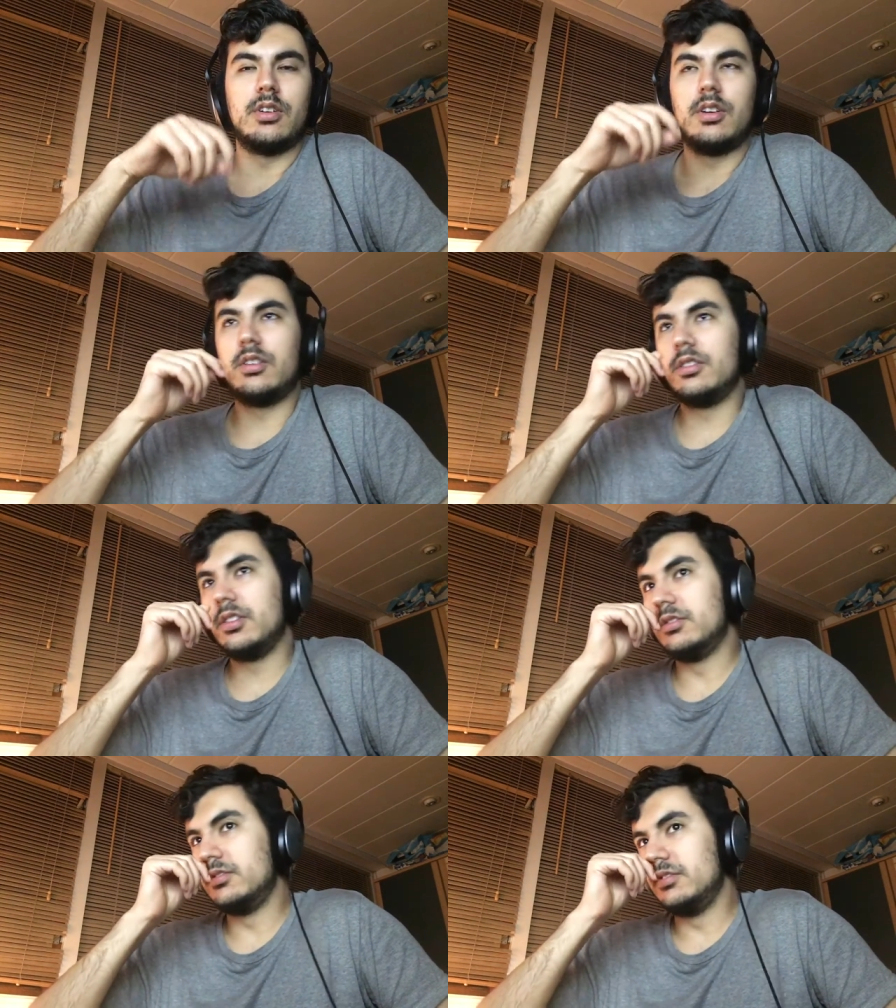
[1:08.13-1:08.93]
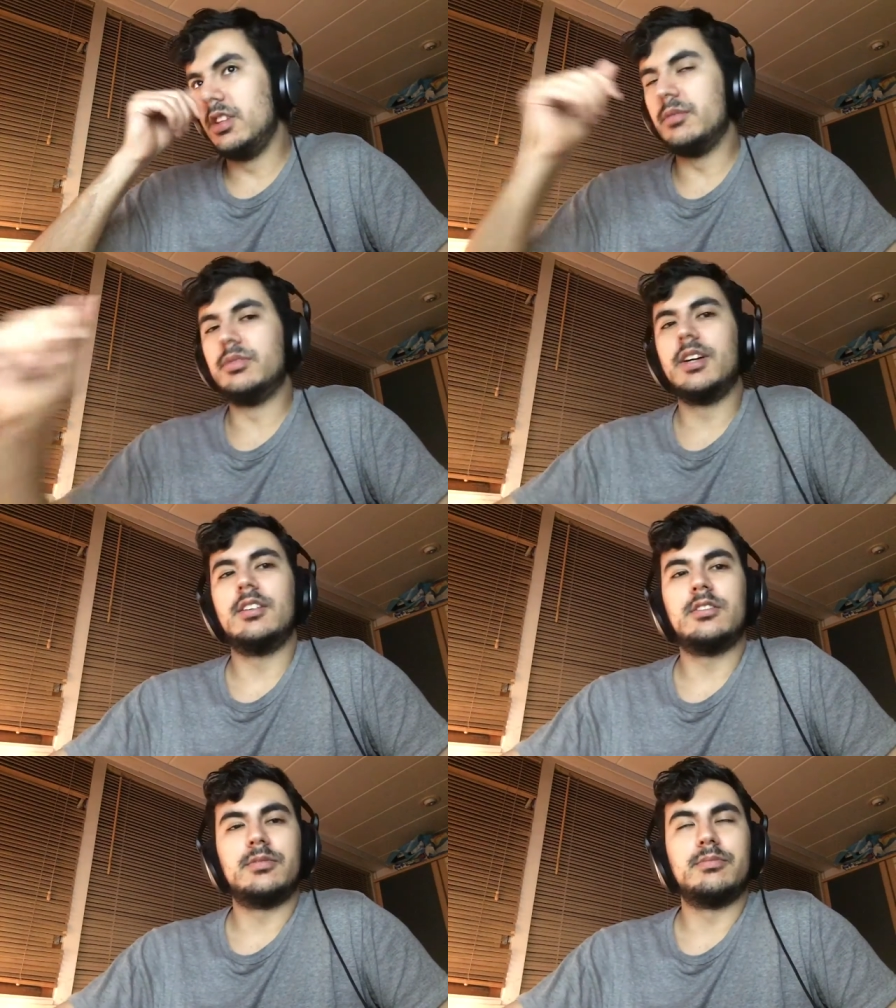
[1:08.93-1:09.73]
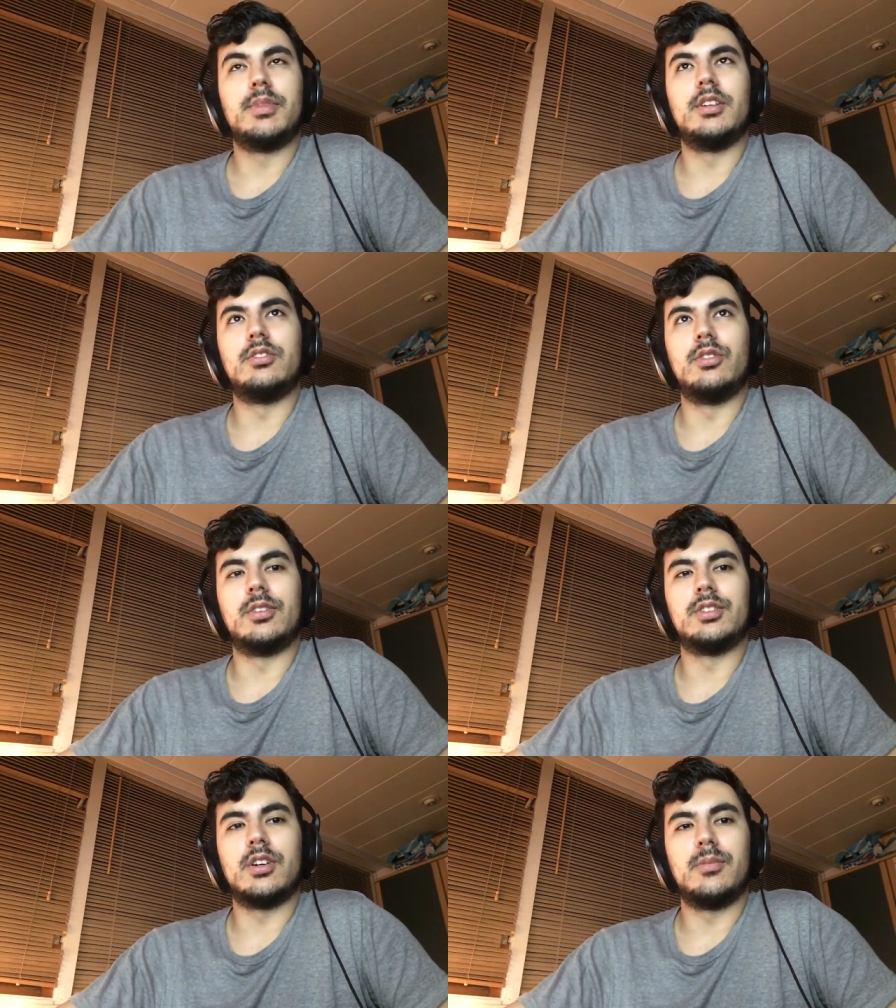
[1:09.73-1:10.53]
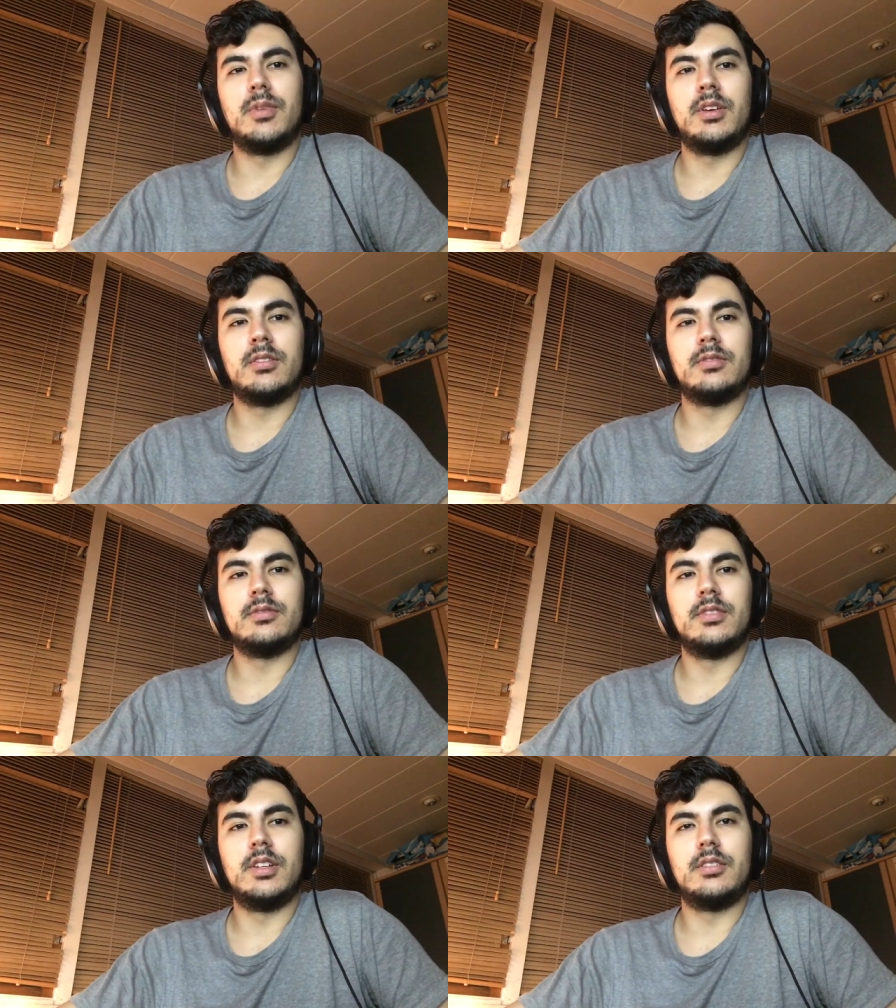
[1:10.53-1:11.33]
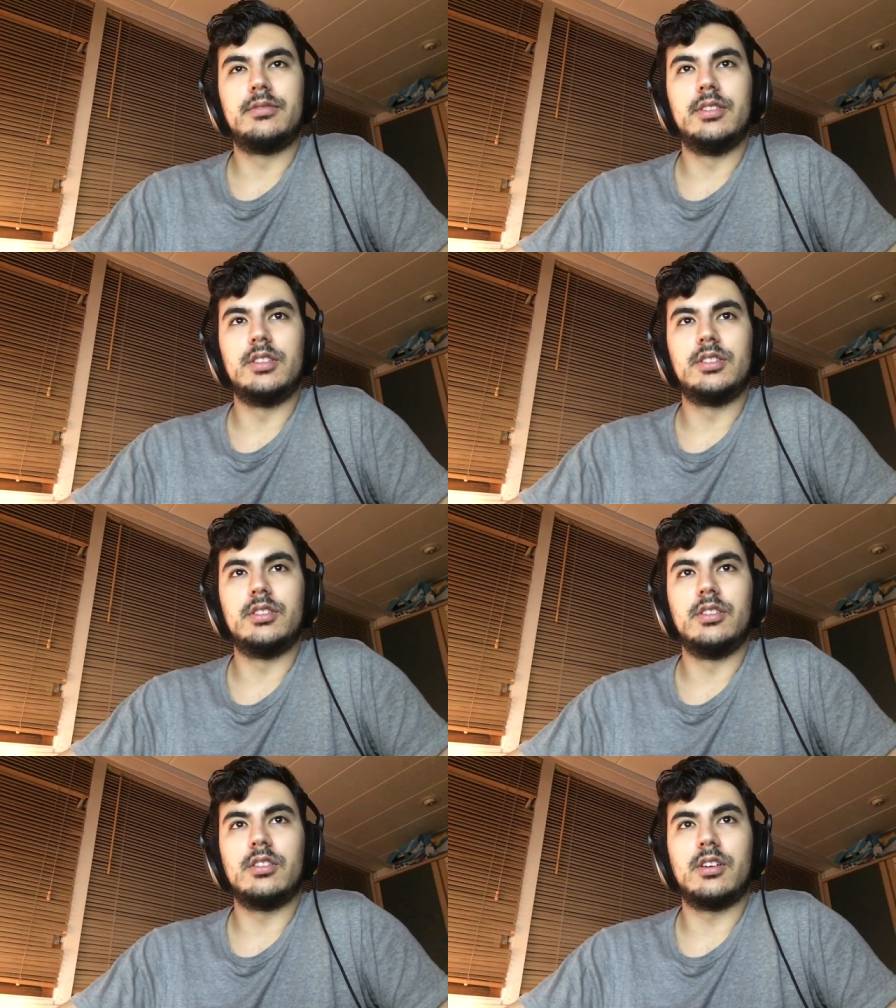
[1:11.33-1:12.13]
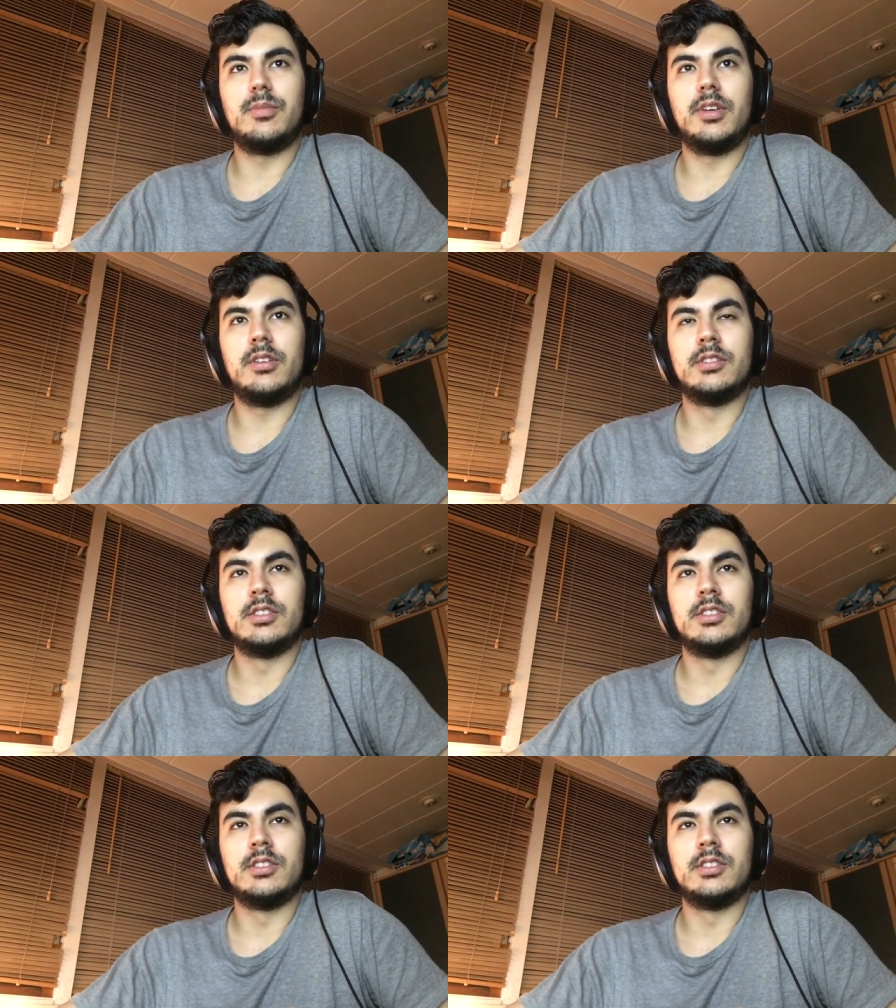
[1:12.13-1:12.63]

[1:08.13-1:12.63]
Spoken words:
are liberated by the Turkish army and the Free Syrian Army,